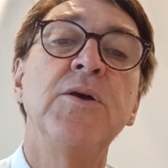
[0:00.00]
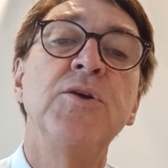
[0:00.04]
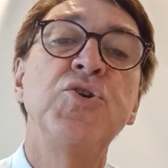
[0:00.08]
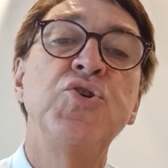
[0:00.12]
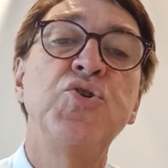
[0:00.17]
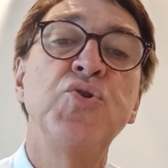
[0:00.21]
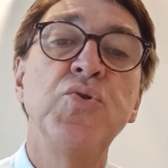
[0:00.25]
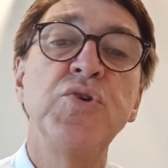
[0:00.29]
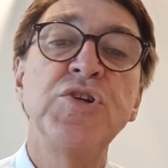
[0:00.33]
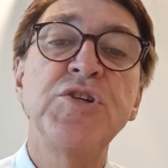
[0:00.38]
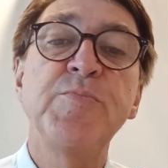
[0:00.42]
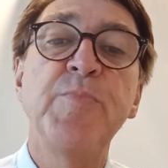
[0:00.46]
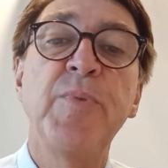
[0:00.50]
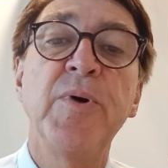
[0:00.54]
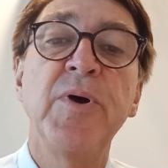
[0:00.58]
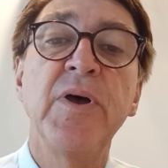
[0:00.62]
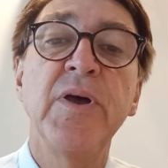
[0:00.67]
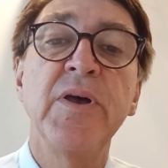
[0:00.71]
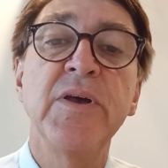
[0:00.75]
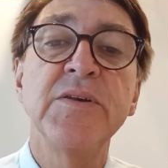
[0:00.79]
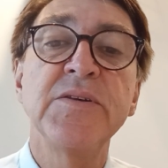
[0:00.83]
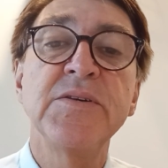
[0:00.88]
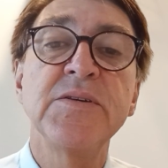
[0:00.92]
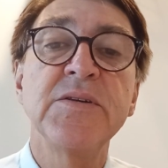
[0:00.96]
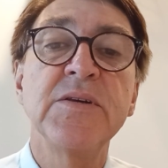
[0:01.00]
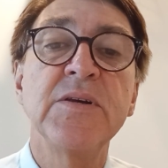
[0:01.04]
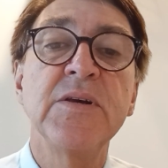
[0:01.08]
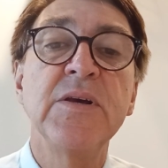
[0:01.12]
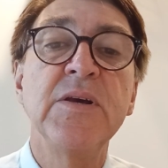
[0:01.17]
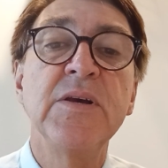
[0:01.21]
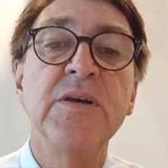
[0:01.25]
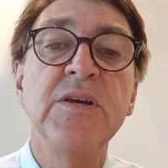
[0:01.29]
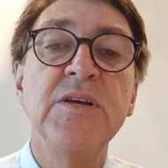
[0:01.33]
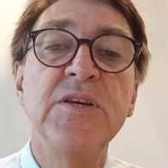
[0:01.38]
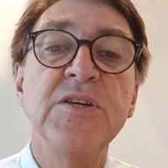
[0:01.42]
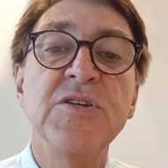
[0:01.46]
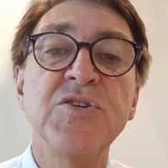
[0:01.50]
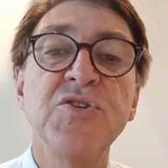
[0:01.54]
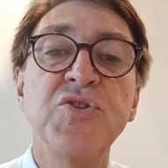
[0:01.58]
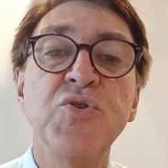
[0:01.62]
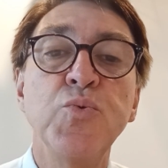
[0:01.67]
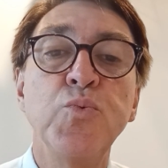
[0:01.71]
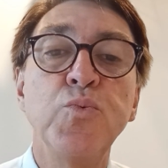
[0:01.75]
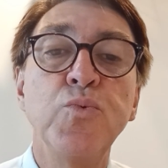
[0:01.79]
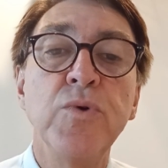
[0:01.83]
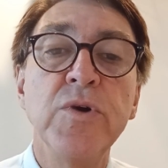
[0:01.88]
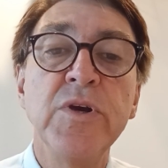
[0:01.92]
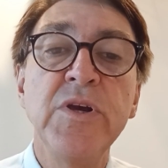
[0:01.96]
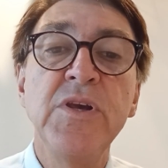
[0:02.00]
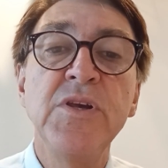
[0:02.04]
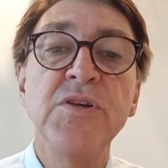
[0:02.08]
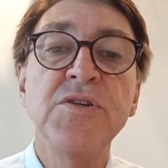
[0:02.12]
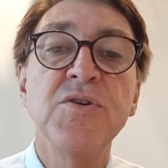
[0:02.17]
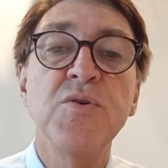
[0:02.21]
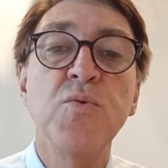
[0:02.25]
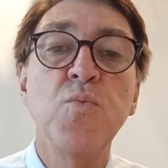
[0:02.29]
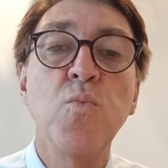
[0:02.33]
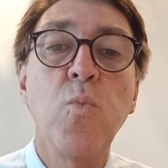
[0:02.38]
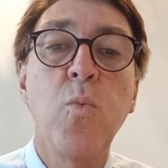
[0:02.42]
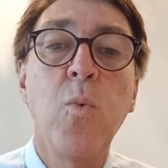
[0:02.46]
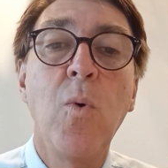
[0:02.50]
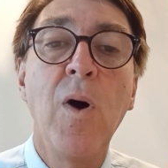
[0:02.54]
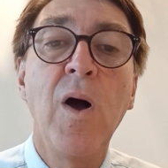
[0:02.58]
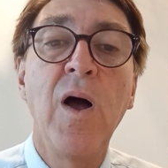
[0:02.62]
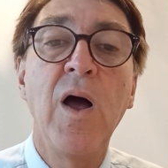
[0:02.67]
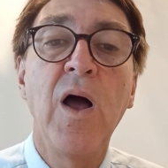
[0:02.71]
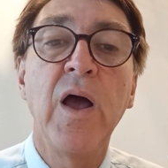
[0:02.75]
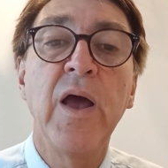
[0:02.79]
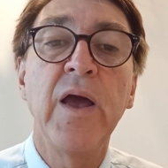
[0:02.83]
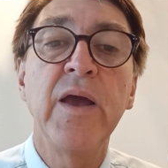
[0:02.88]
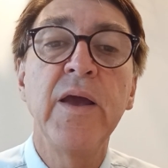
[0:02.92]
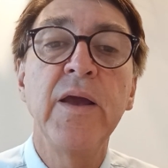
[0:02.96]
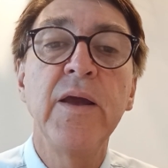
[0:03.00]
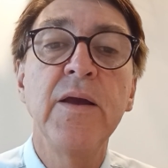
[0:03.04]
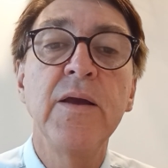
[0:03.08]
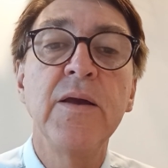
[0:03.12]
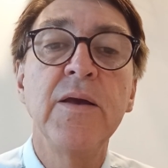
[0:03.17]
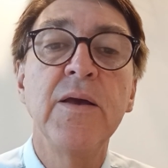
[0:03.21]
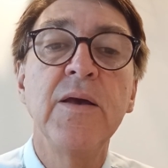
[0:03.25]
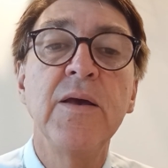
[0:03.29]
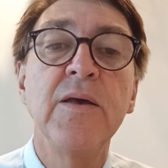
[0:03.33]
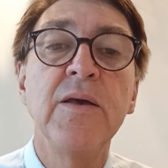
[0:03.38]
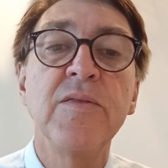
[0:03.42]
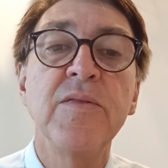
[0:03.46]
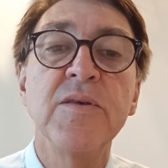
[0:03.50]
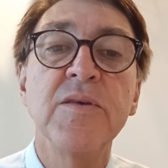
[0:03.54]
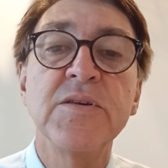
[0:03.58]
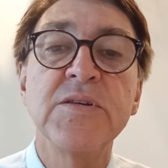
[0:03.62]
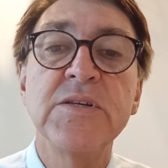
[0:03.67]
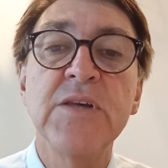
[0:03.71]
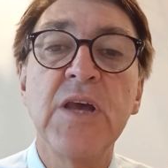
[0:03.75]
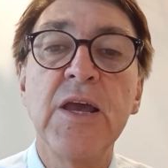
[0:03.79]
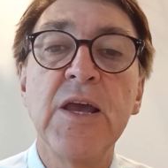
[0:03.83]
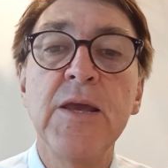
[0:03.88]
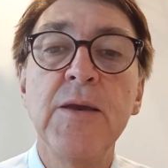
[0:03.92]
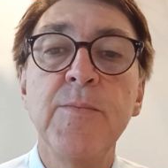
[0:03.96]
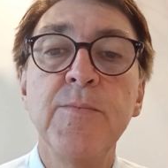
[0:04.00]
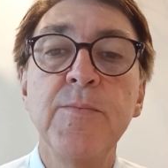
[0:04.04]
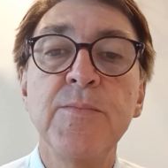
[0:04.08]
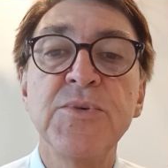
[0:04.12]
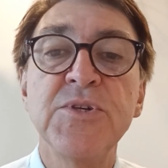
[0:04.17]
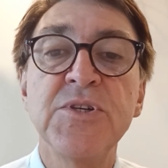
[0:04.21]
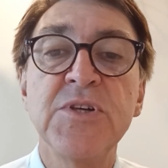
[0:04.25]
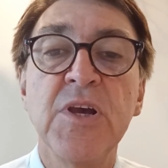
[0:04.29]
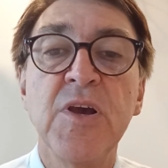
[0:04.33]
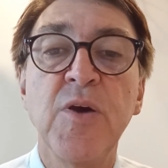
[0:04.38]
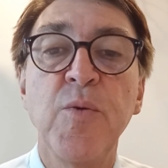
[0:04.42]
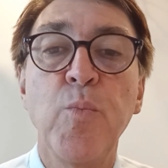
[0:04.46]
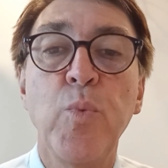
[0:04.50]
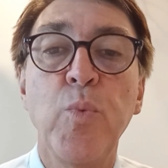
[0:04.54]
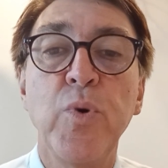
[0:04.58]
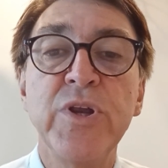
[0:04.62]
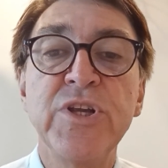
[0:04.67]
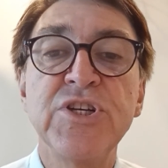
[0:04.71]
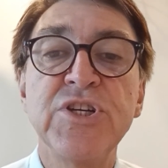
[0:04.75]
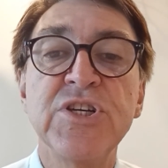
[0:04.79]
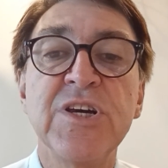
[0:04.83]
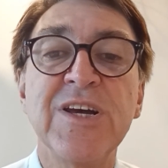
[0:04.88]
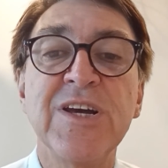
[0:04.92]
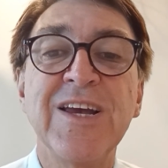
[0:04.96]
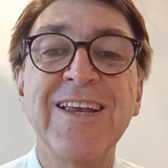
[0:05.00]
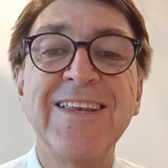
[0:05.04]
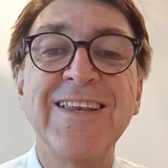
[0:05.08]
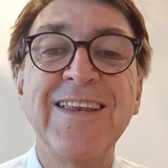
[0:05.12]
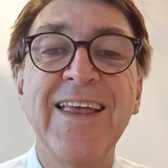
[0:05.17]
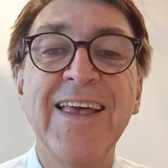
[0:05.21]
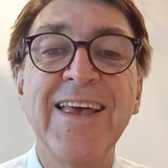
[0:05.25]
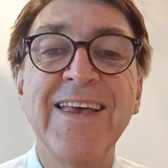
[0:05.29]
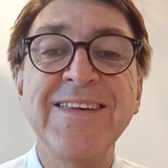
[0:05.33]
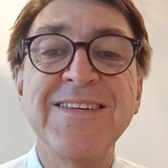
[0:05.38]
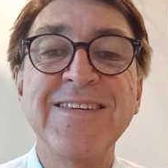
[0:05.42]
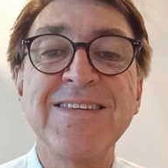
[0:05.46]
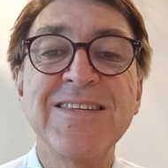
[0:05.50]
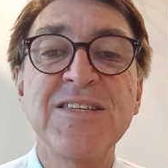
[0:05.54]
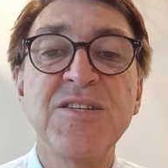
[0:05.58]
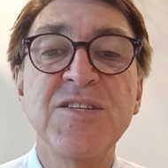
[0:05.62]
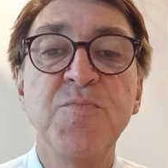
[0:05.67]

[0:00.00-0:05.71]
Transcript: Choice bias is the reason why the same sandwich tastes